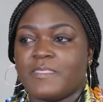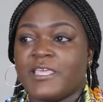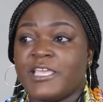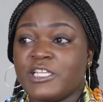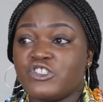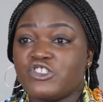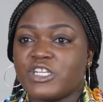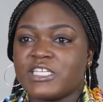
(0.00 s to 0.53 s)

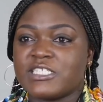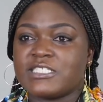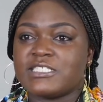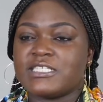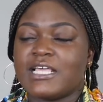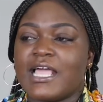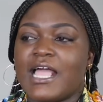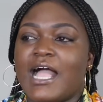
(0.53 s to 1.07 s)

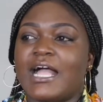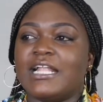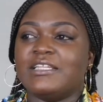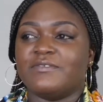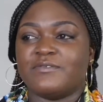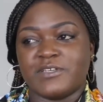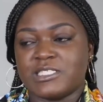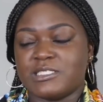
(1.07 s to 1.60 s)
and
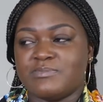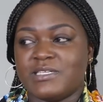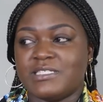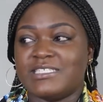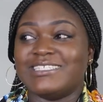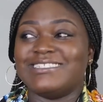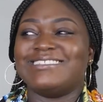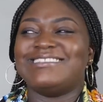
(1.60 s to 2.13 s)

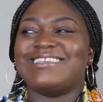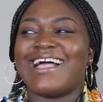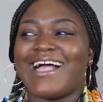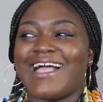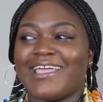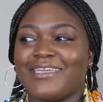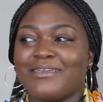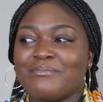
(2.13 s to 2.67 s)
investment in
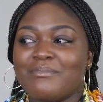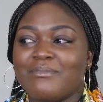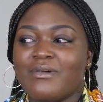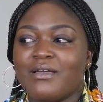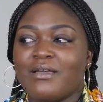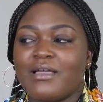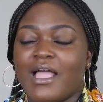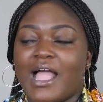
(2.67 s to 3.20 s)
time
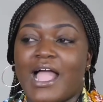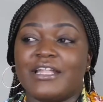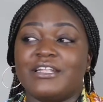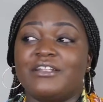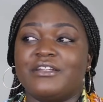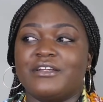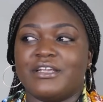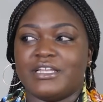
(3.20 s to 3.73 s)

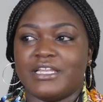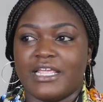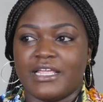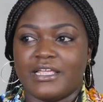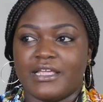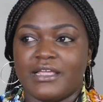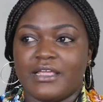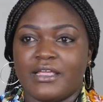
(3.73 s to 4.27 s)
and learning.